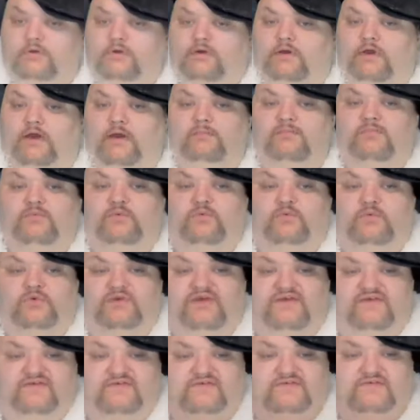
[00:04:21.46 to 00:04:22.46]
I'm the
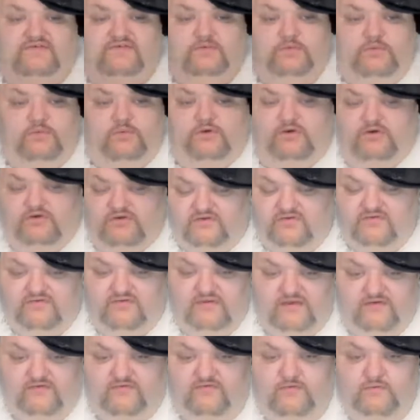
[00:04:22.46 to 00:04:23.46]
reason the word
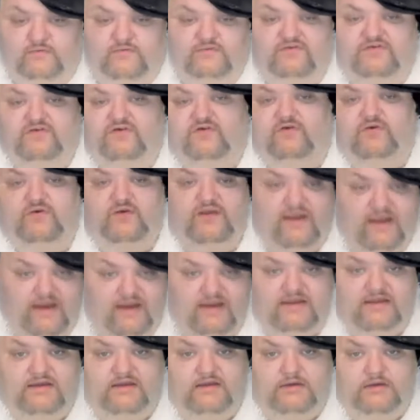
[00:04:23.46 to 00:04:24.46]
sexy was
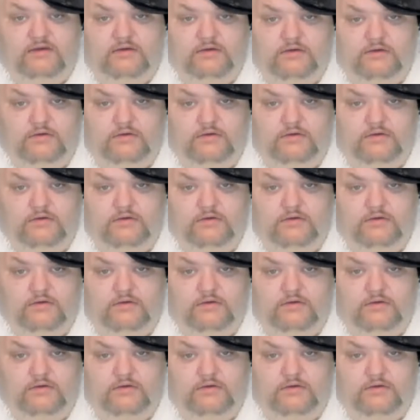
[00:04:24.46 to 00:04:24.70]
created.